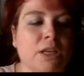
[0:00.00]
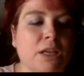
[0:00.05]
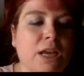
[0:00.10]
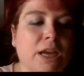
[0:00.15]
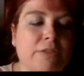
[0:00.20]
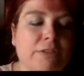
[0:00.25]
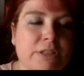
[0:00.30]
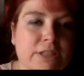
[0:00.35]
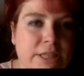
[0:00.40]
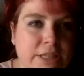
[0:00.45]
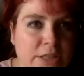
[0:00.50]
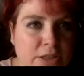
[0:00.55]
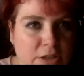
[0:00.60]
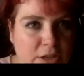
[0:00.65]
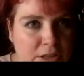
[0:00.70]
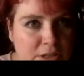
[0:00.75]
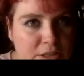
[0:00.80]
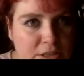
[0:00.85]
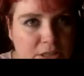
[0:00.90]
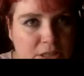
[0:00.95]
I have to say the
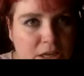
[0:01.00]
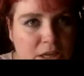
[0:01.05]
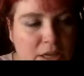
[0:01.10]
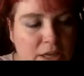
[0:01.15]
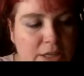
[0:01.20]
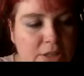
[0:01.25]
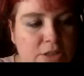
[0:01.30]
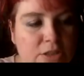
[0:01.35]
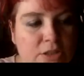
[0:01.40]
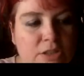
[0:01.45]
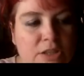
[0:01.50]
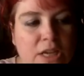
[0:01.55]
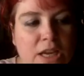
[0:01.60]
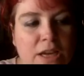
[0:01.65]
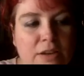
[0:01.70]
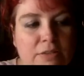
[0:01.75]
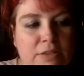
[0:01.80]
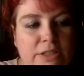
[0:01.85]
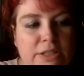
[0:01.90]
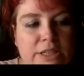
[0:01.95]
cons are it does
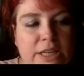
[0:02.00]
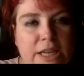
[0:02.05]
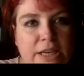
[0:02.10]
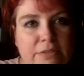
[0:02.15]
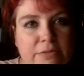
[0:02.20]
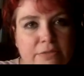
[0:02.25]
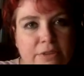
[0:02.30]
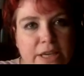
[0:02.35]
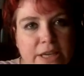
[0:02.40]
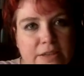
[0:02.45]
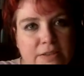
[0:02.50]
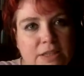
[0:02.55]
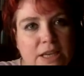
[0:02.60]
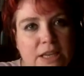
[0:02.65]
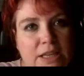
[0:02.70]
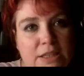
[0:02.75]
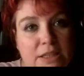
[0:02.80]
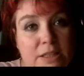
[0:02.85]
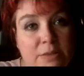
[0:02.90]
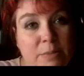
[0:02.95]
have a slight fake
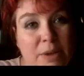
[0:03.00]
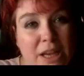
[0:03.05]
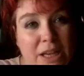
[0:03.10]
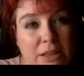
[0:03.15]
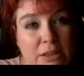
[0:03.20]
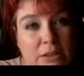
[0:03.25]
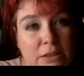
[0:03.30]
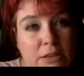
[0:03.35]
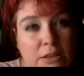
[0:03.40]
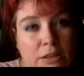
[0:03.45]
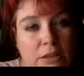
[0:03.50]
tan smell.